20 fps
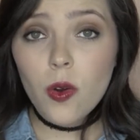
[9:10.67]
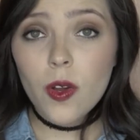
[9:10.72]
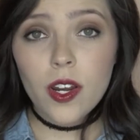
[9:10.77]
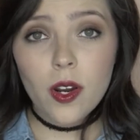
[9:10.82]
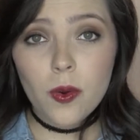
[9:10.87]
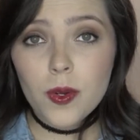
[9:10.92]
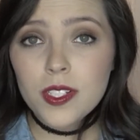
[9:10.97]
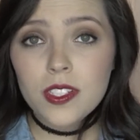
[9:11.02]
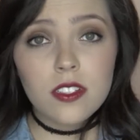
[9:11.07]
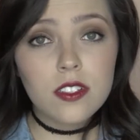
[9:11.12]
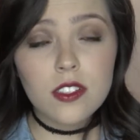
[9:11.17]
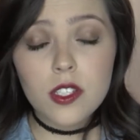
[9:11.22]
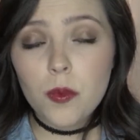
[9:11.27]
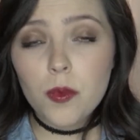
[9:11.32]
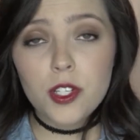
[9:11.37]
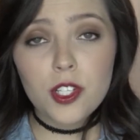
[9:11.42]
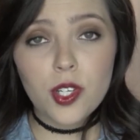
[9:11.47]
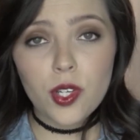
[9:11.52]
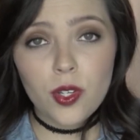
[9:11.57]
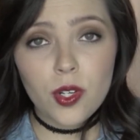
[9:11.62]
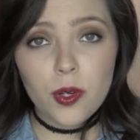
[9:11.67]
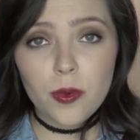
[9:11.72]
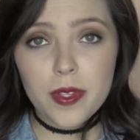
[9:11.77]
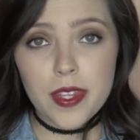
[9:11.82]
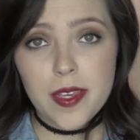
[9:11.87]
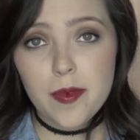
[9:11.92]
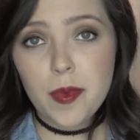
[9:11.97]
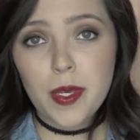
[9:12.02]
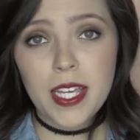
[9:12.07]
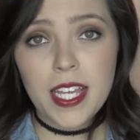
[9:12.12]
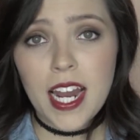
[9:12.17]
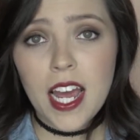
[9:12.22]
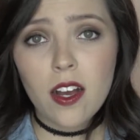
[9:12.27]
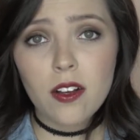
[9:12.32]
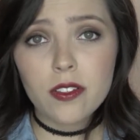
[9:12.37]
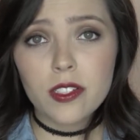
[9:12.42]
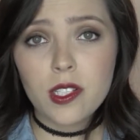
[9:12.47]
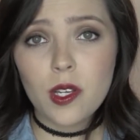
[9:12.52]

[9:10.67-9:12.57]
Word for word: it always looks so much cuter when they pick it out.